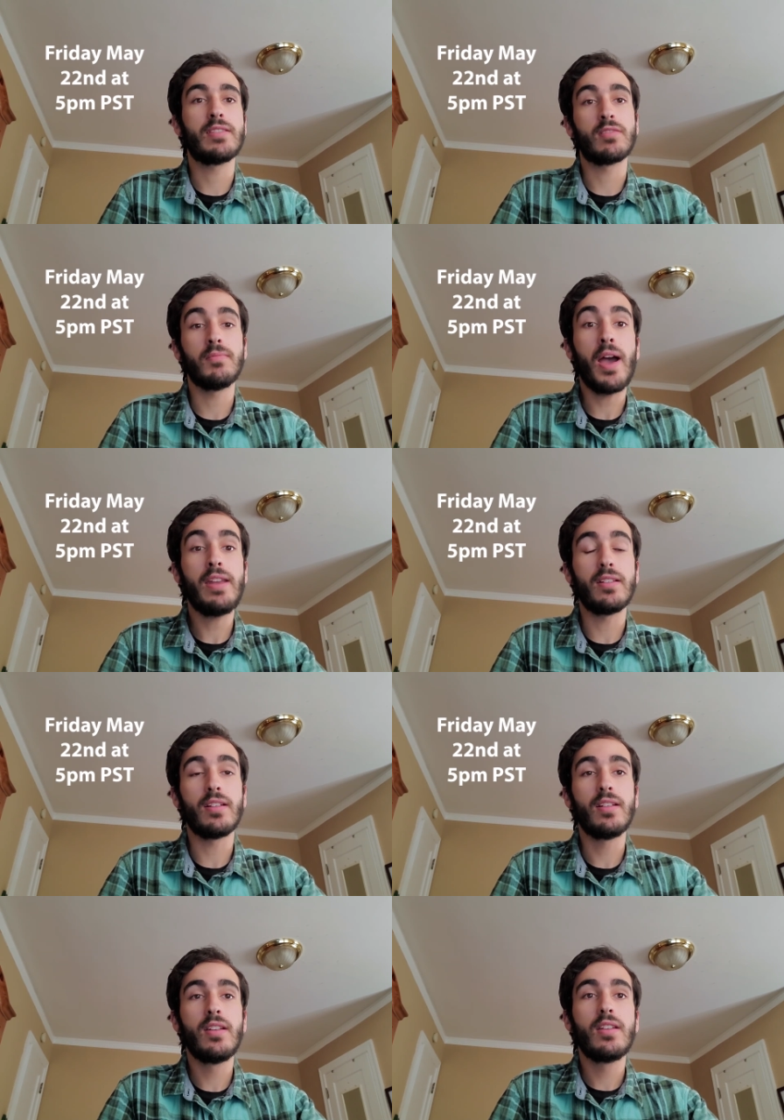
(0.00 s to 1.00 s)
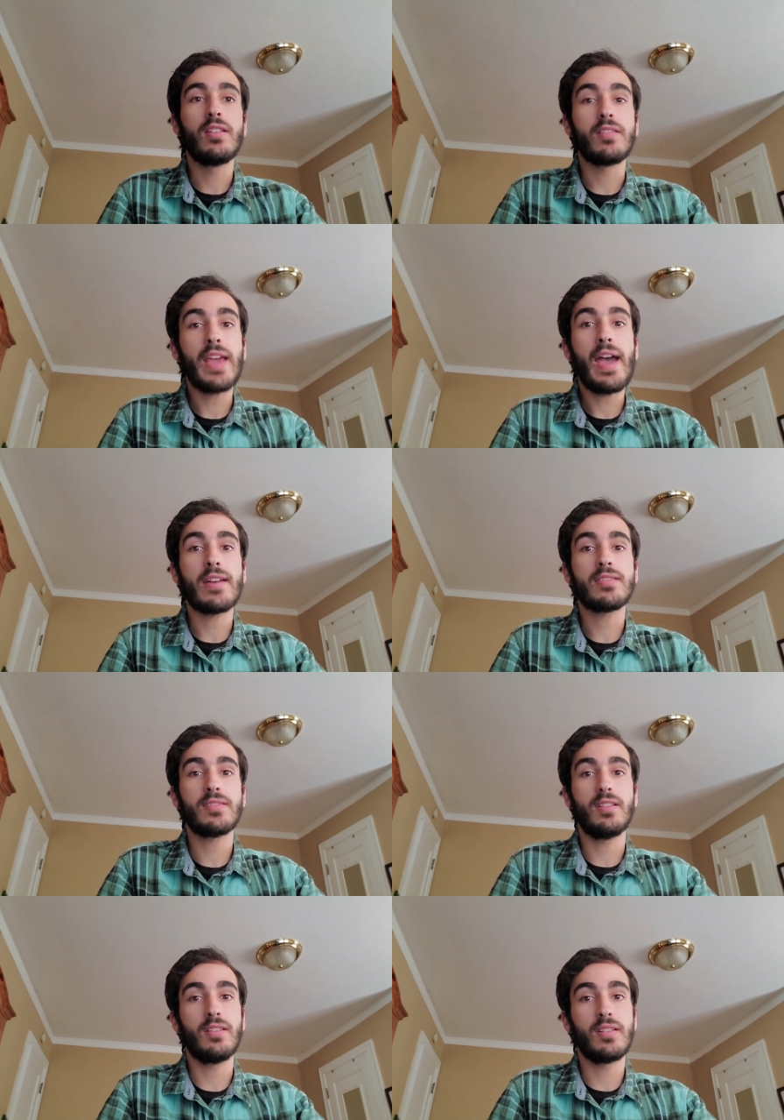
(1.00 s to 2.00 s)
As a reminder, your
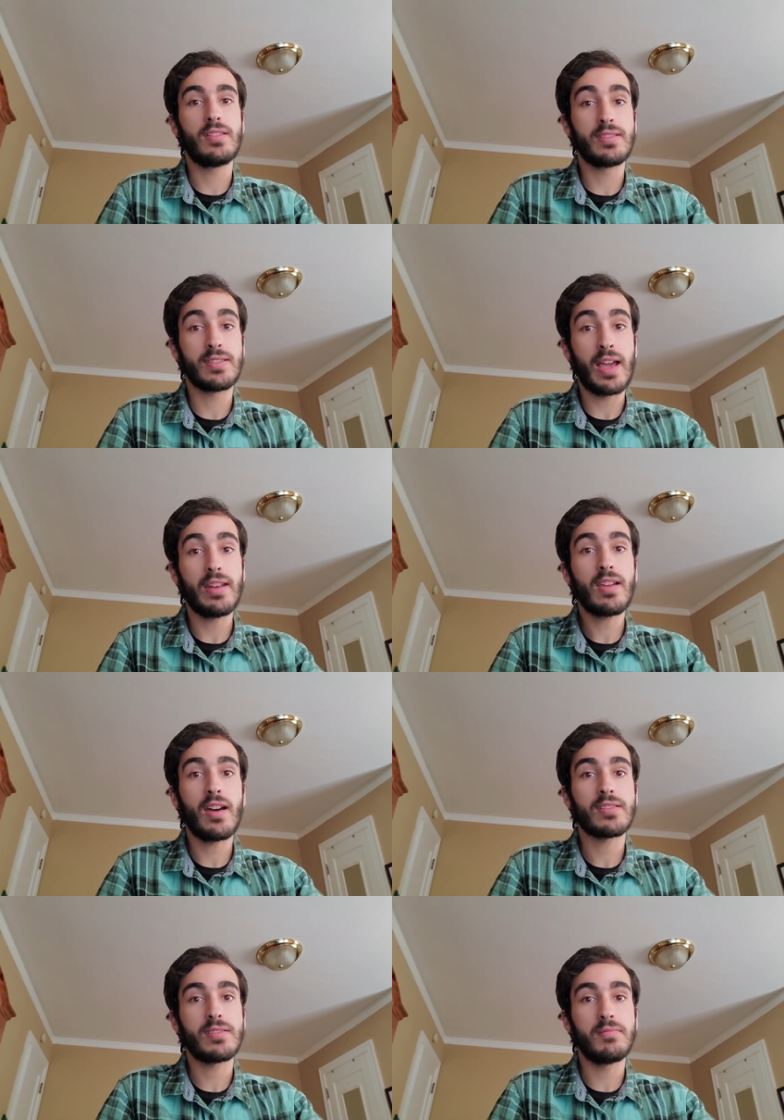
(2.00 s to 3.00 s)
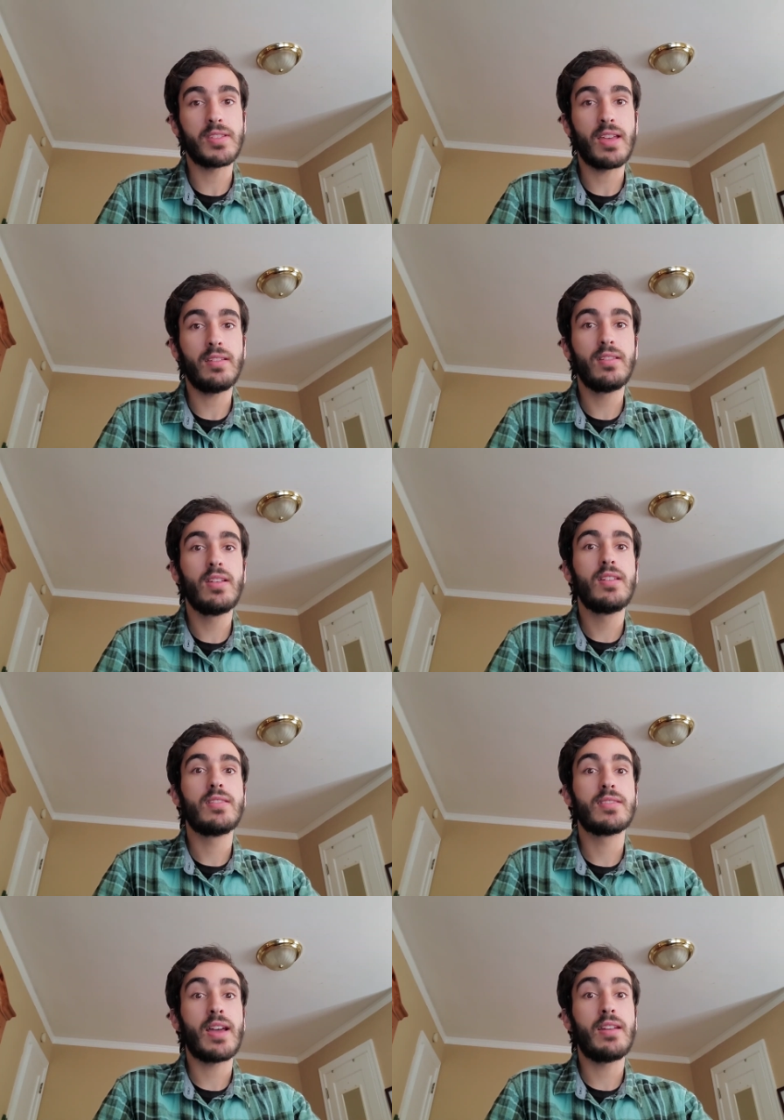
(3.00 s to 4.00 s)
tasks are to design a costume set,
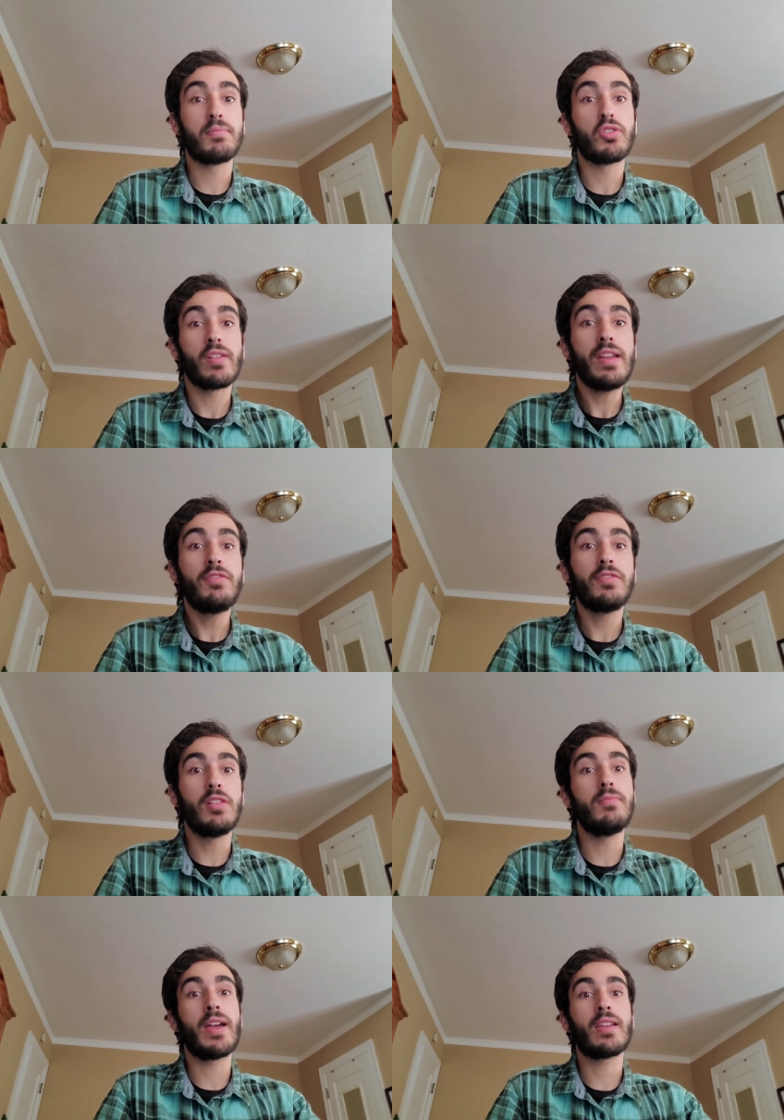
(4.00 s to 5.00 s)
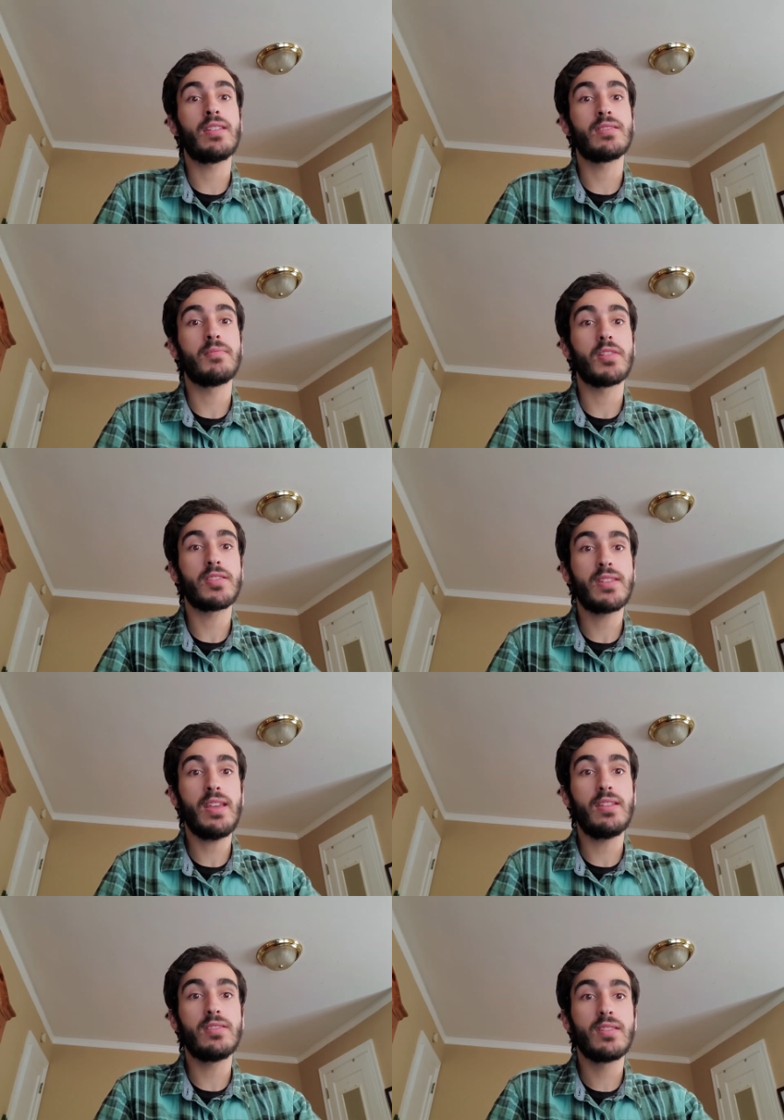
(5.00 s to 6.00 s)
design a parade float mechanism or
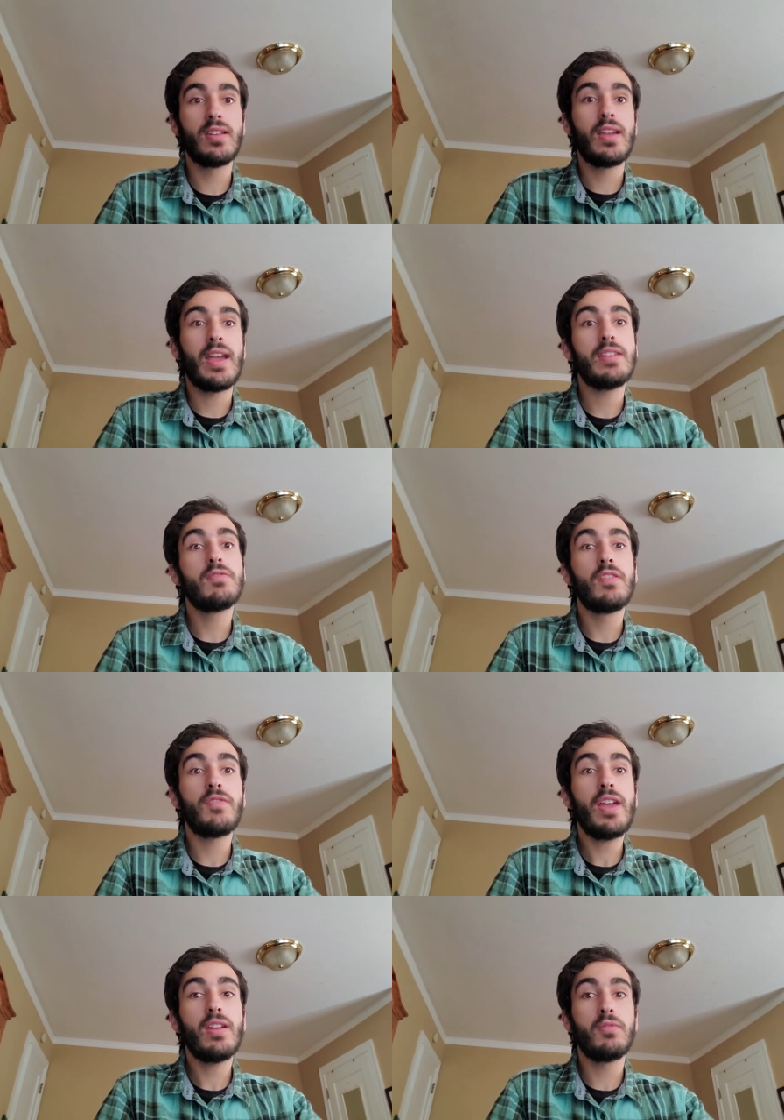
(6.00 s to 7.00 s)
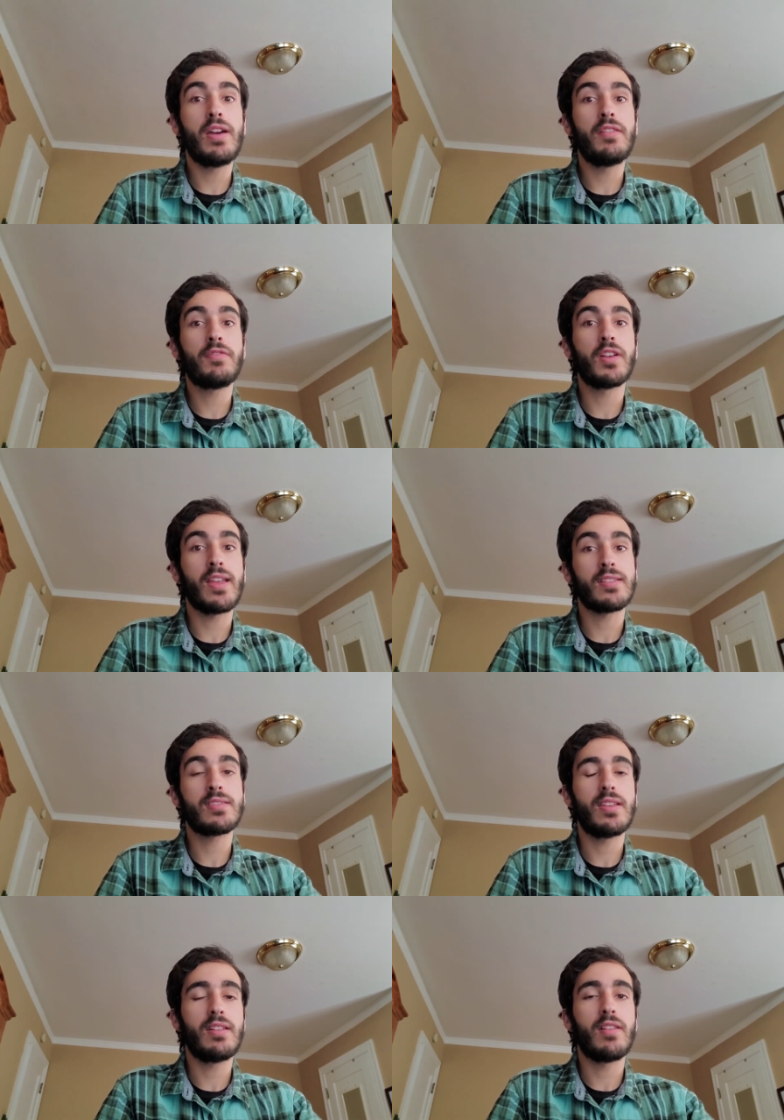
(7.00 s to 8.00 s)
stage, and to invent a way for guests
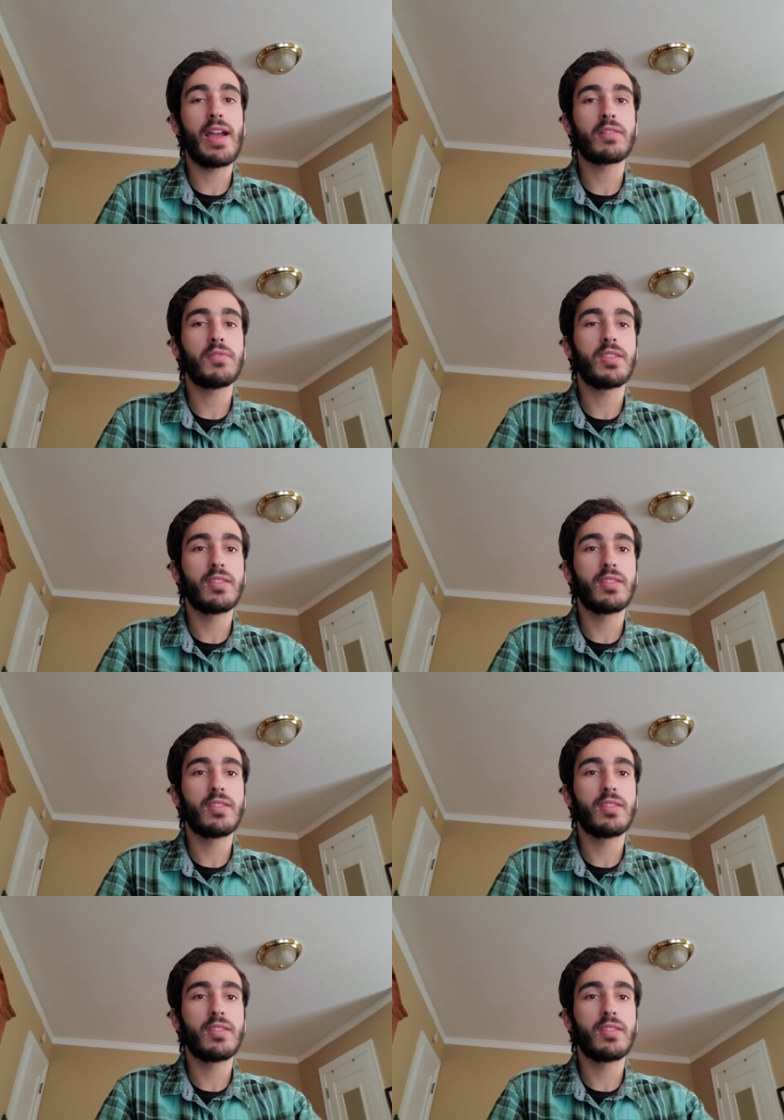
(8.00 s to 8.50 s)
to interact with.